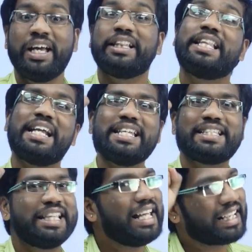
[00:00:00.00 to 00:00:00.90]
that is
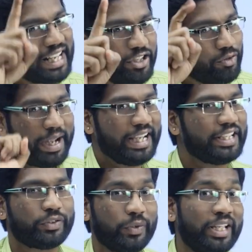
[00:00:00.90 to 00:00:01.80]
the range, my dear
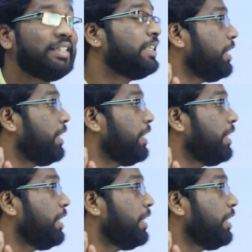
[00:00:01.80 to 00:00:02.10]
students.